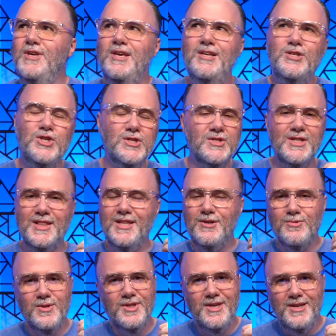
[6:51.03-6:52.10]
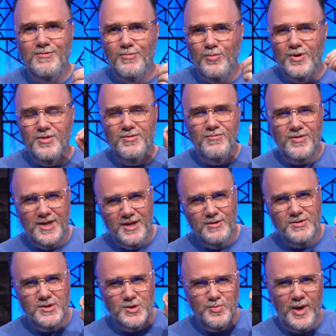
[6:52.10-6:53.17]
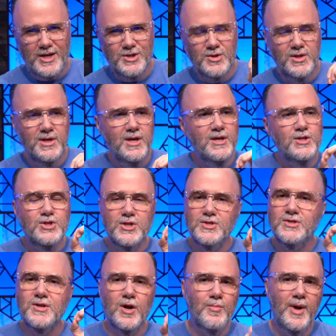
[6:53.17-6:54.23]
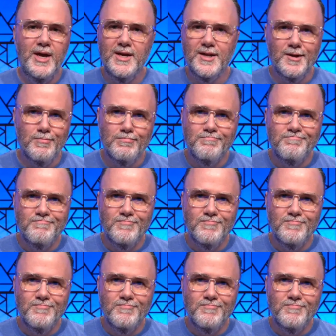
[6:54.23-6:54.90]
just literally with videos especially, just start making them.